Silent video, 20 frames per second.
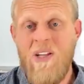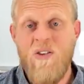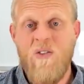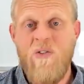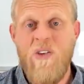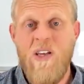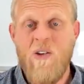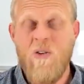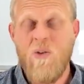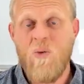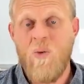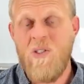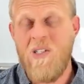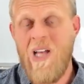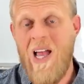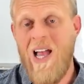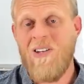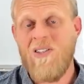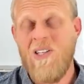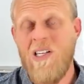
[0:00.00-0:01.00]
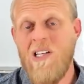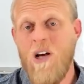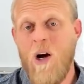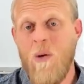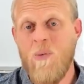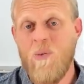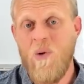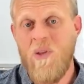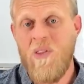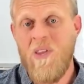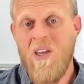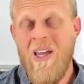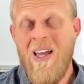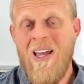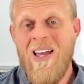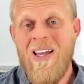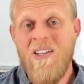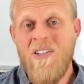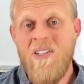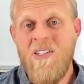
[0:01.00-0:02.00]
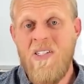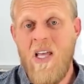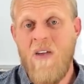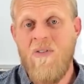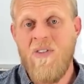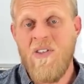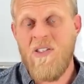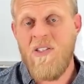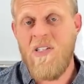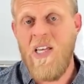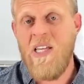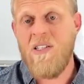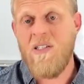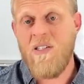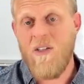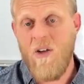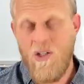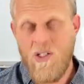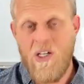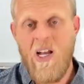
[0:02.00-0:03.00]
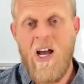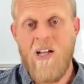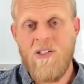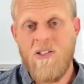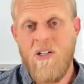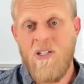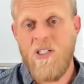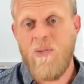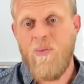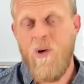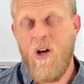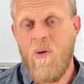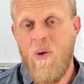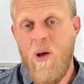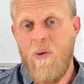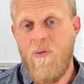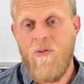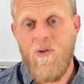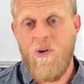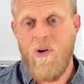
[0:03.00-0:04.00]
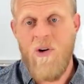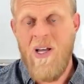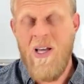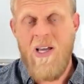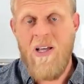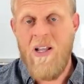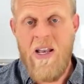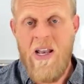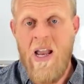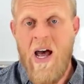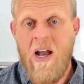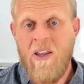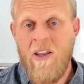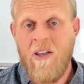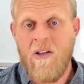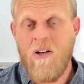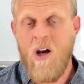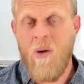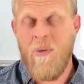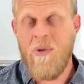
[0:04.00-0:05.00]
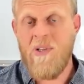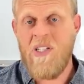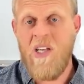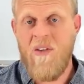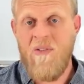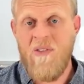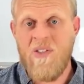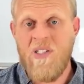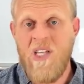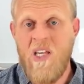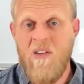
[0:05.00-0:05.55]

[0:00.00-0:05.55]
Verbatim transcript: of vehicles which actually comes with 7 seats. Those cars I just spoke about before, none of them come in 7-seat